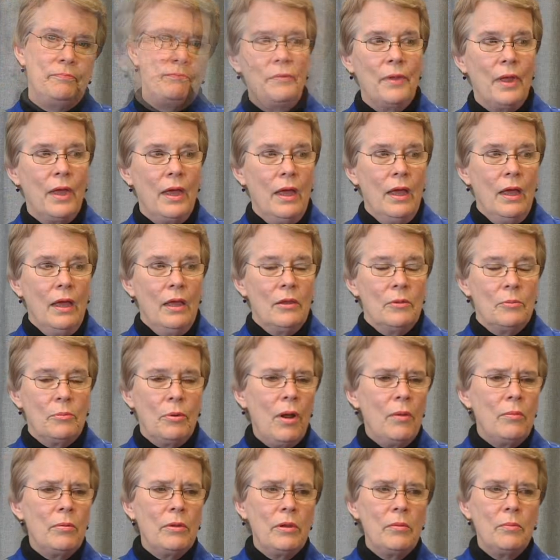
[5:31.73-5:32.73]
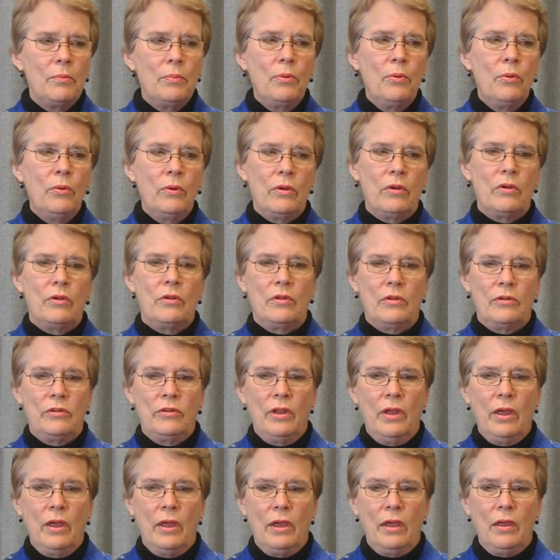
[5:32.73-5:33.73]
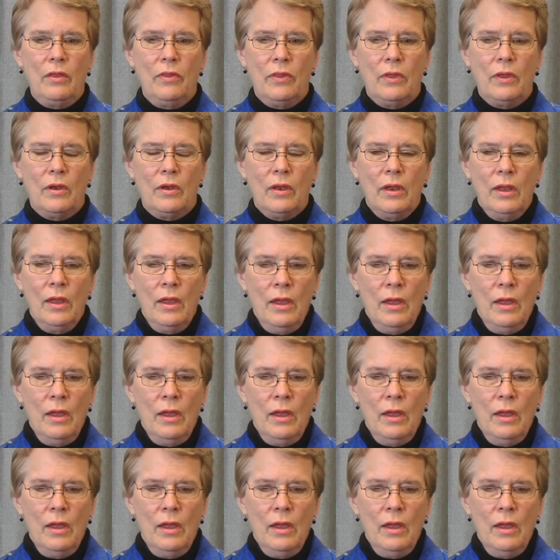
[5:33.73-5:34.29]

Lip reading: It's probably important to say that